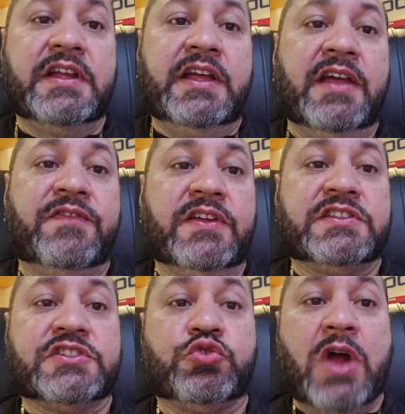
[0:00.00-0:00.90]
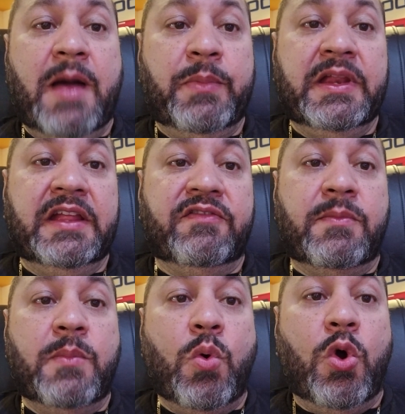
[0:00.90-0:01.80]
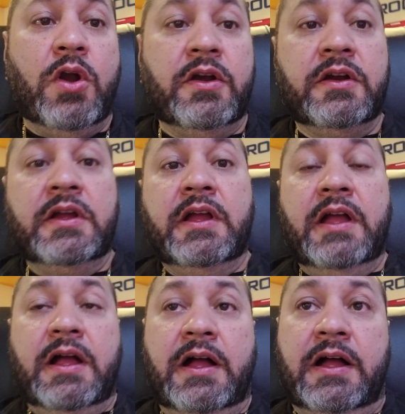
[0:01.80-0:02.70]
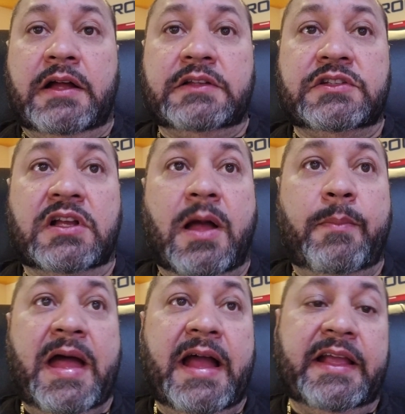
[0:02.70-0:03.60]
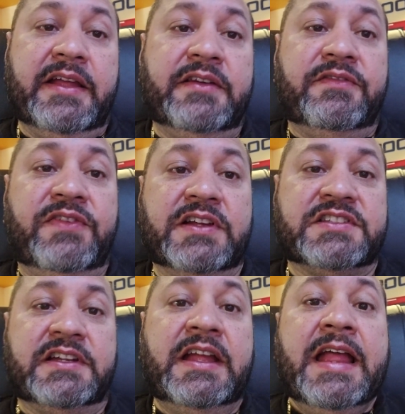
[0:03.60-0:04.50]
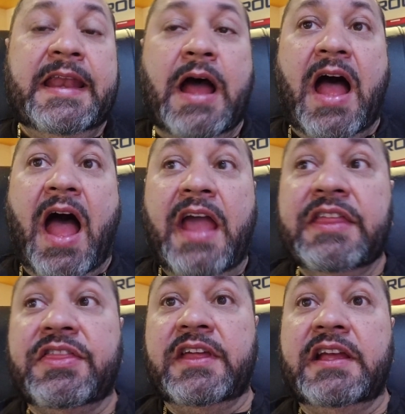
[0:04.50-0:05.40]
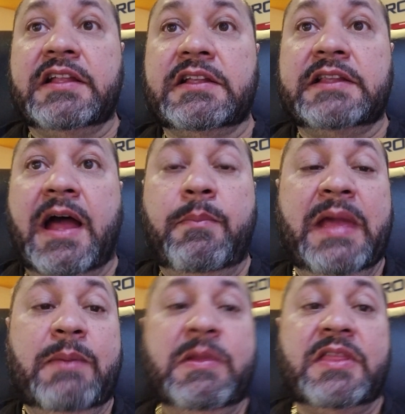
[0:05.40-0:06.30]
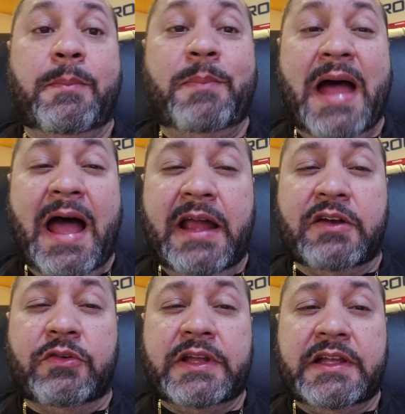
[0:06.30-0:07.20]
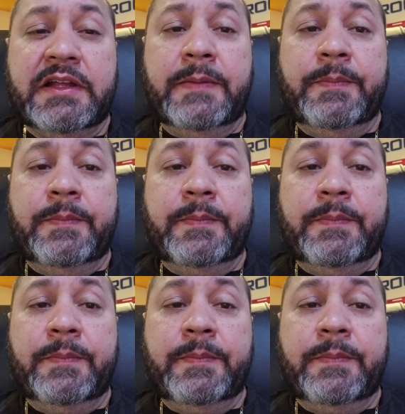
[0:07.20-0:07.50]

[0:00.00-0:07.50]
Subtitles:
if it's dropping even more, to come back and fix it. Now I think that maybe the battery